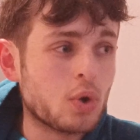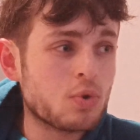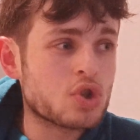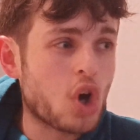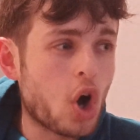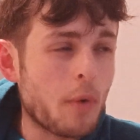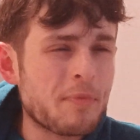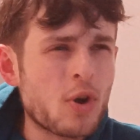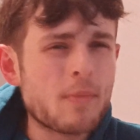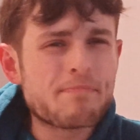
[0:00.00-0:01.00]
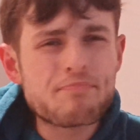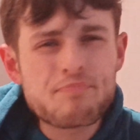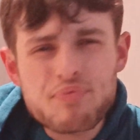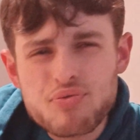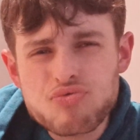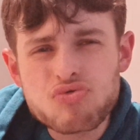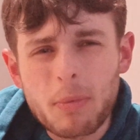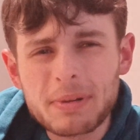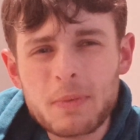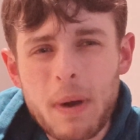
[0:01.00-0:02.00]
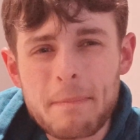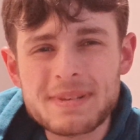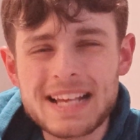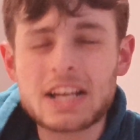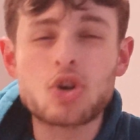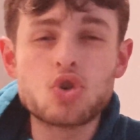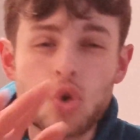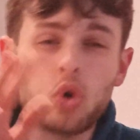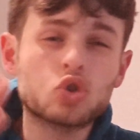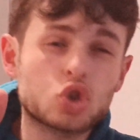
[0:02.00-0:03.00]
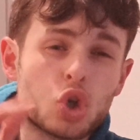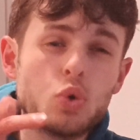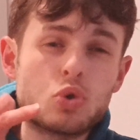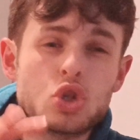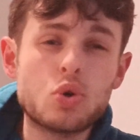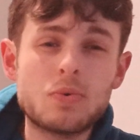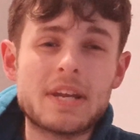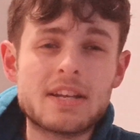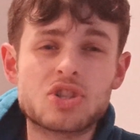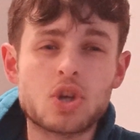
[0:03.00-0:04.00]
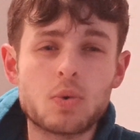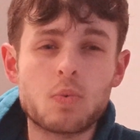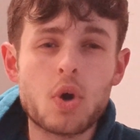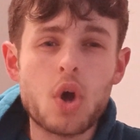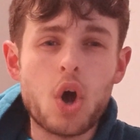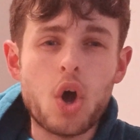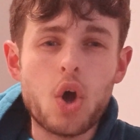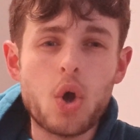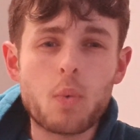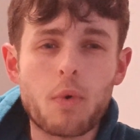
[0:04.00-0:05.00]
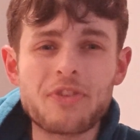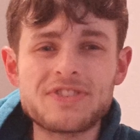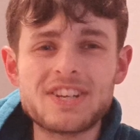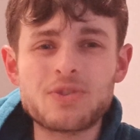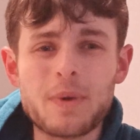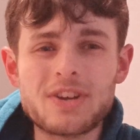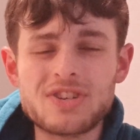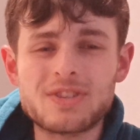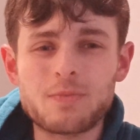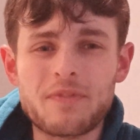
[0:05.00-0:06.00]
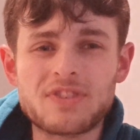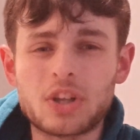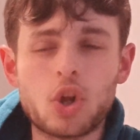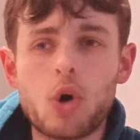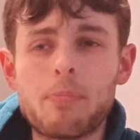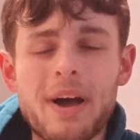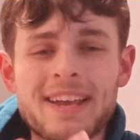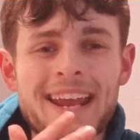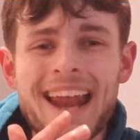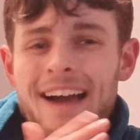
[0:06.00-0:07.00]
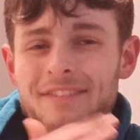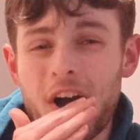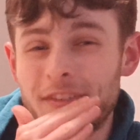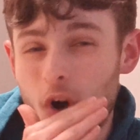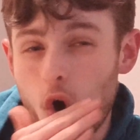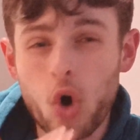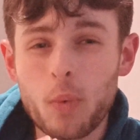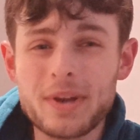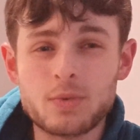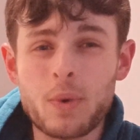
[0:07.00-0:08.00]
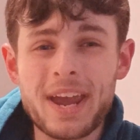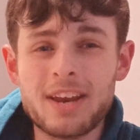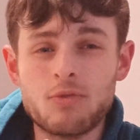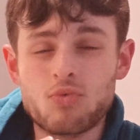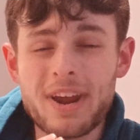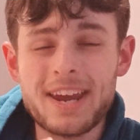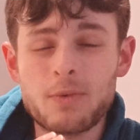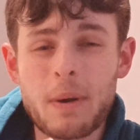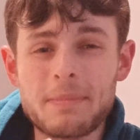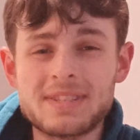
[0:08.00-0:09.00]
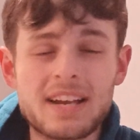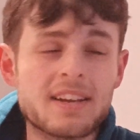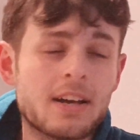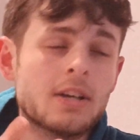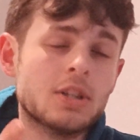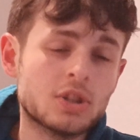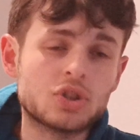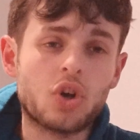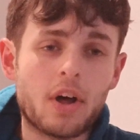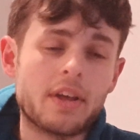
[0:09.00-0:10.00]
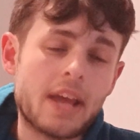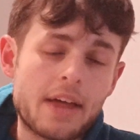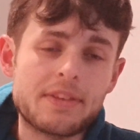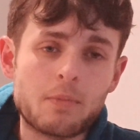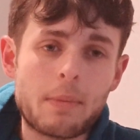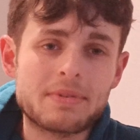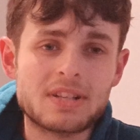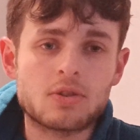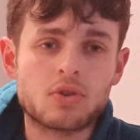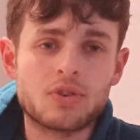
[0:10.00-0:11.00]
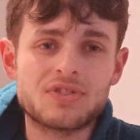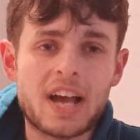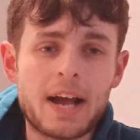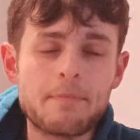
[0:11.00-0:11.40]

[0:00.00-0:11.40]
Luke Shaw, probably Wan-Bissaka. Not too tuned into what the situation is with Delo, but again, I've always rated Wan-Bissaka, so yeah, I think Wan-Bissaka is going to start.